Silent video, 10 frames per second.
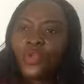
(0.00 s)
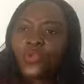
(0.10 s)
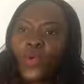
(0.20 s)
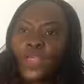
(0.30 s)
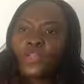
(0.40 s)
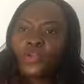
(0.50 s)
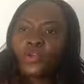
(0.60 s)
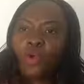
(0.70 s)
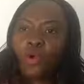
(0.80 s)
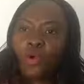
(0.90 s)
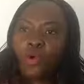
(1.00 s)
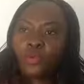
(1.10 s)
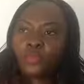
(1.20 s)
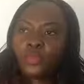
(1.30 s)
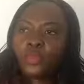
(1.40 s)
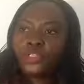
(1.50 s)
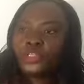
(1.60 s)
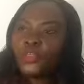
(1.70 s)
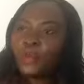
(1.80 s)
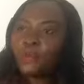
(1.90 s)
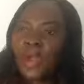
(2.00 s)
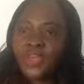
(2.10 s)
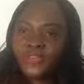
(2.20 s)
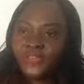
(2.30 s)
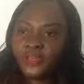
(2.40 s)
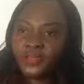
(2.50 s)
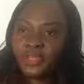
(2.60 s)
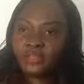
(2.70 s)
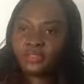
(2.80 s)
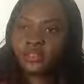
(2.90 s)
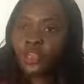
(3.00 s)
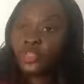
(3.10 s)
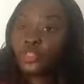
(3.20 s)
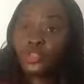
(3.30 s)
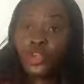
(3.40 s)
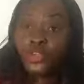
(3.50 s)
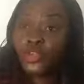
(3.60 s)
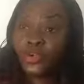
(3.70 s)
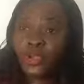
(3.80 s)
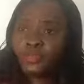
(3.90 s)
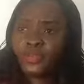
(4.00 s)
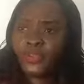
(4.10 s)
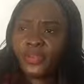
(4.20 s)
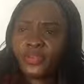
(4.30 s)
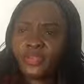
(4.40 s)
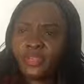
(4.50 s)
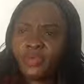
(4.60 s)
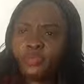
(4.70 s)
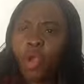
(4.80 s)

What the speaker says: When you go home, do your mindfulness. Do your yoga before you sleep.